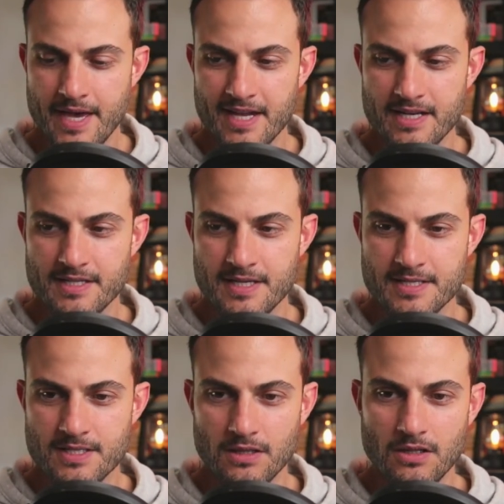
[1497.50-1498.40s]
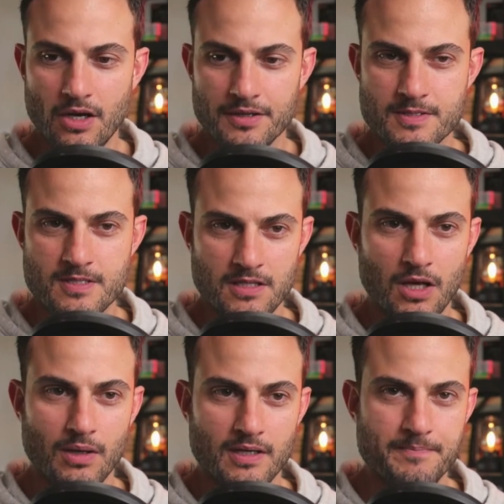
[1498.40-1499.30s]
and it's a lot
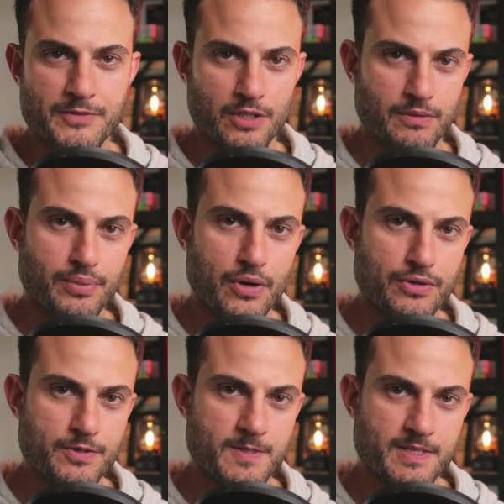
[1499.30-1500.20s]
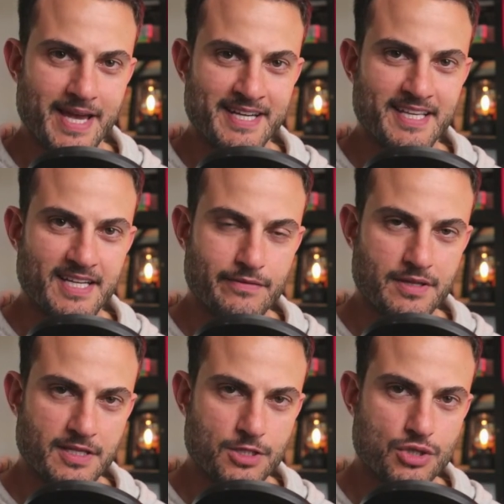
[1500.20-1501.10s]
slower to compose and get
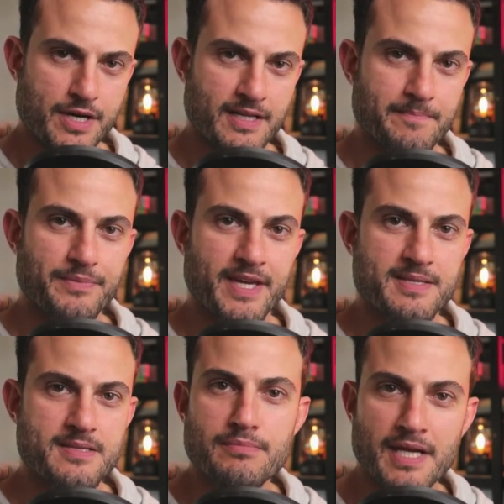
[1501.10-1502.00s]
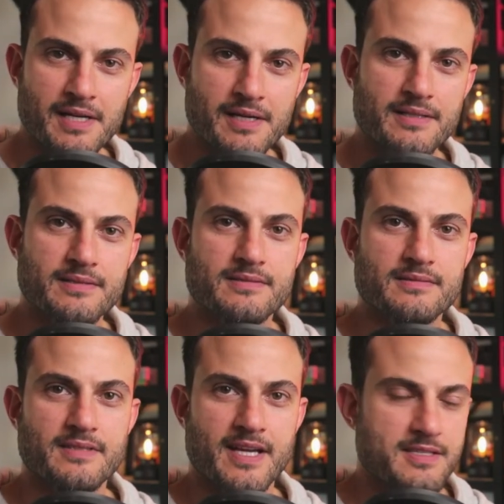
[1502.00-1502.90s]
everything straight and to meter
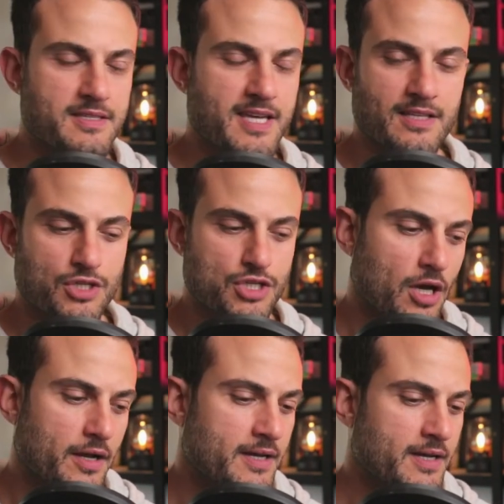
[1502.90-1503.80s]
and to take the shot